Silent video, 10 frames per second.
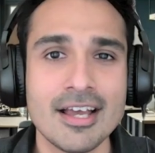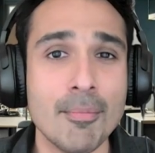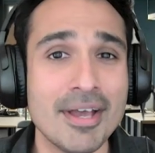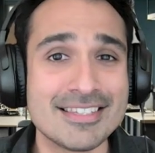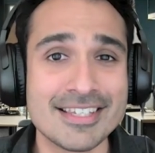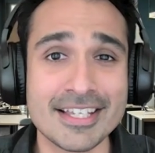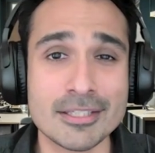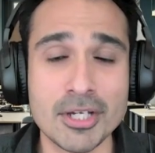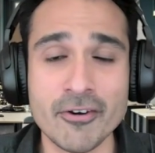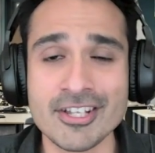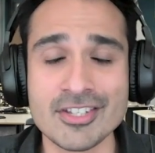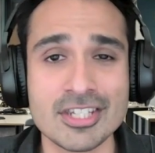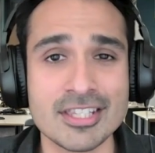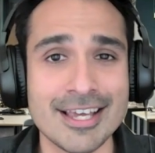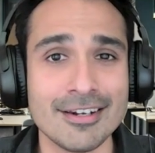amazing experience
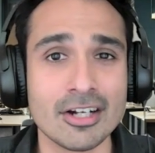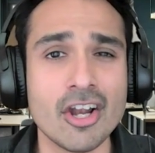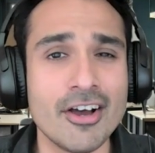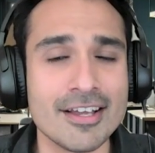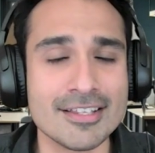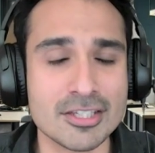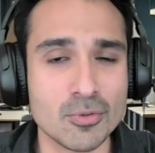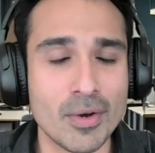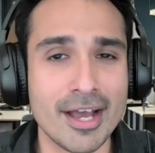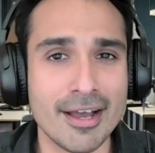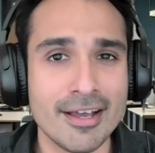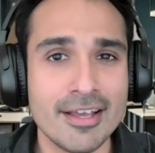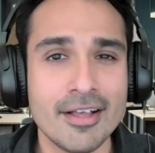to the end clients where